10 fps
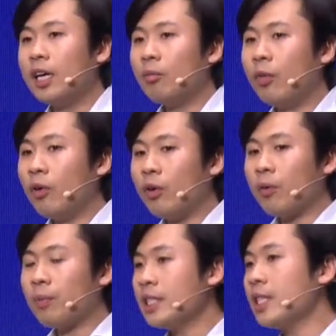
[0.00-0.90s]
More
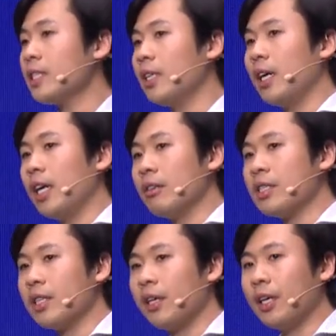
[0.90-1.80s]
business side, I would
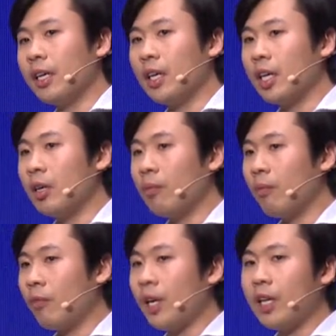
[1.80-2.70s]
say,
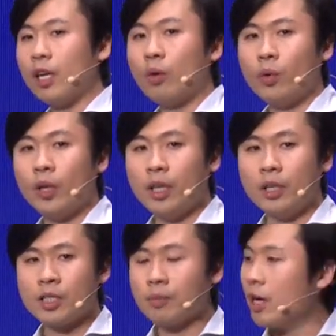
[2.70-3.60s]
right now
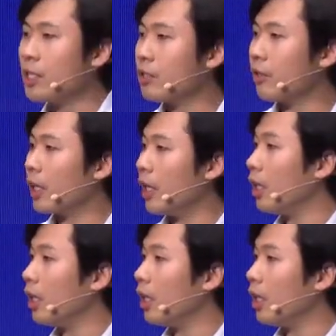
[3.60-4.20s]
we're sponsoring a